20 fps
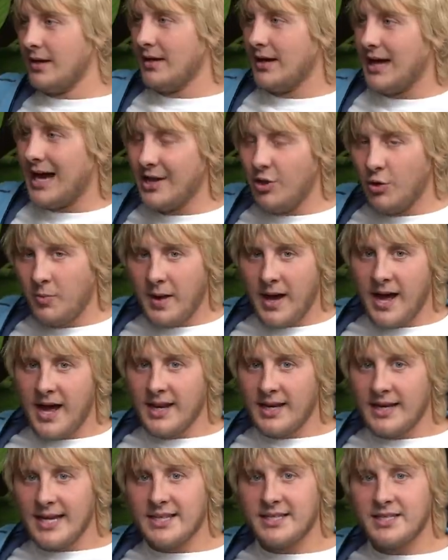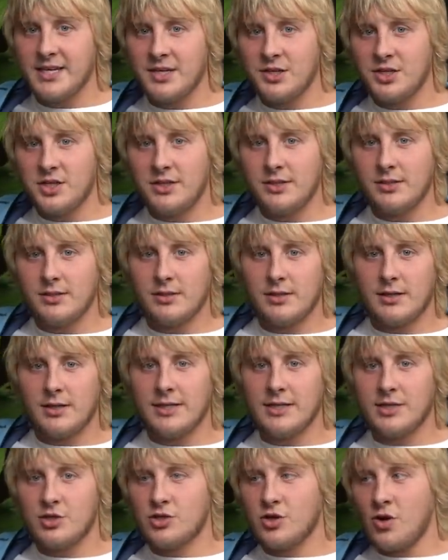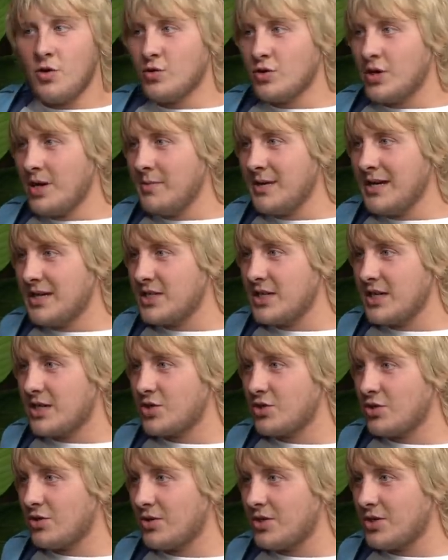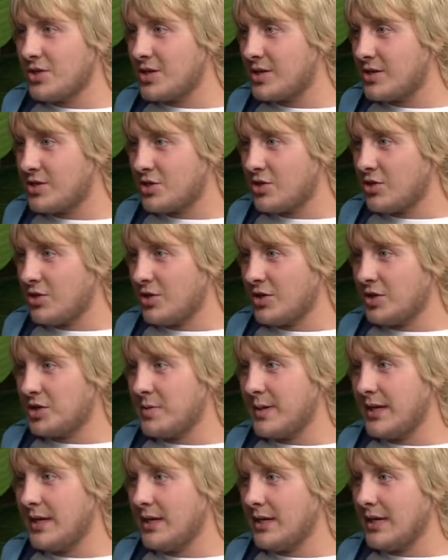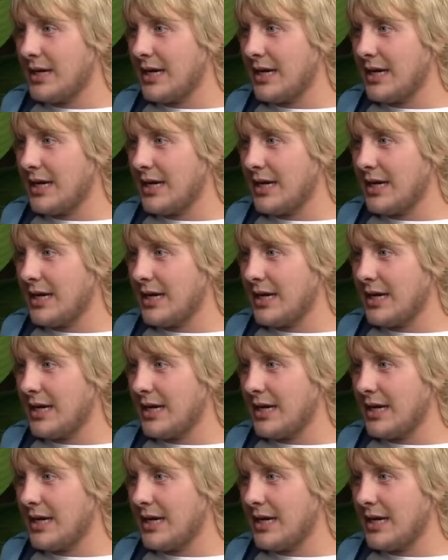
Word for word: I hope Haaland gets injured and he just goes on a big six scoring spree and